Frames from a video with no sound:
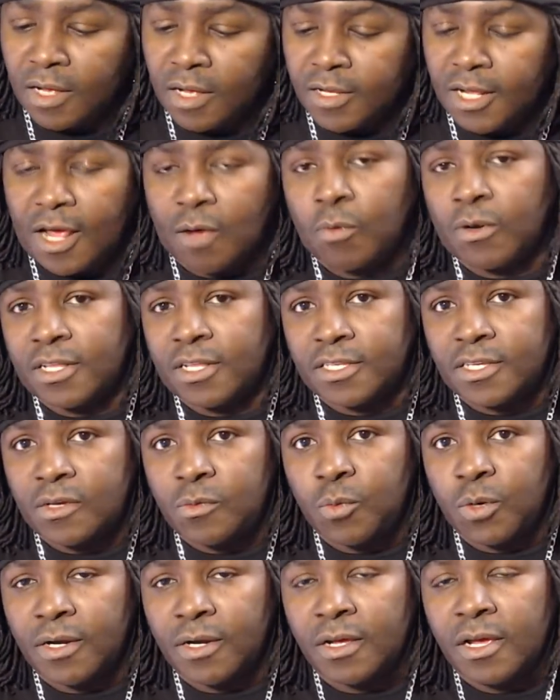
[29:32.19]
I wanted to see
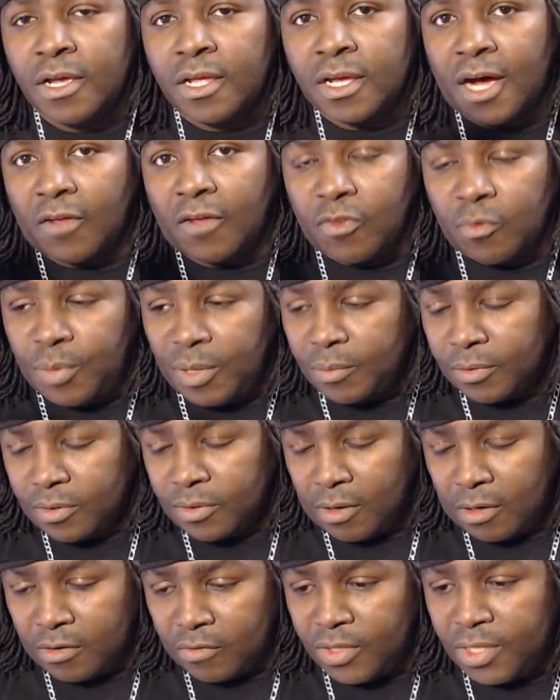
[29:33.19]
what other people
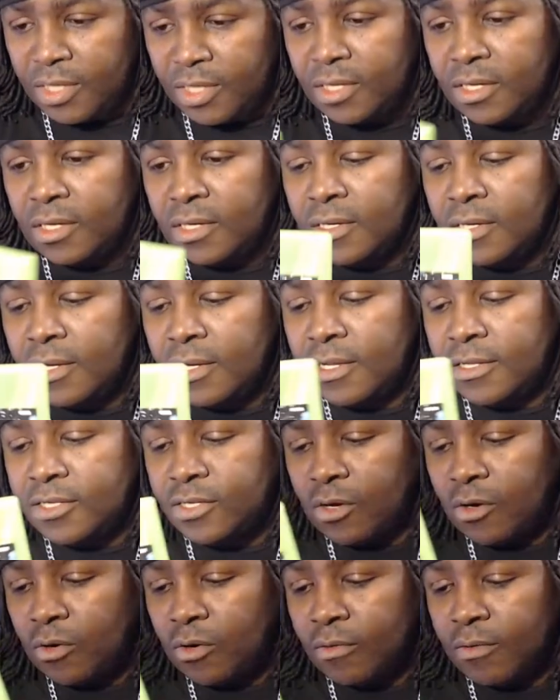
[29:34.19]
thought of it, and
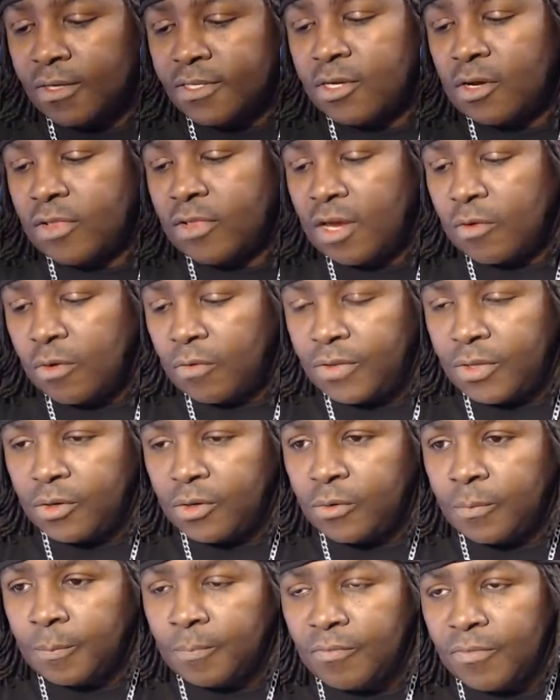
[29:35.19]
so I saw that
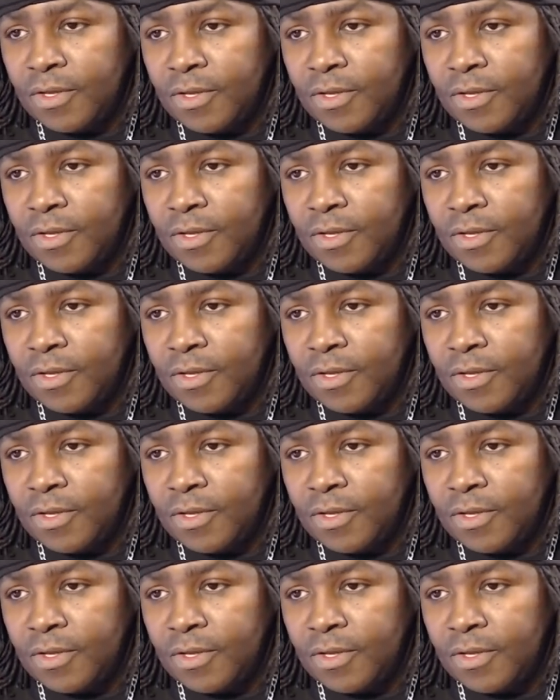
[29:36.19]
review.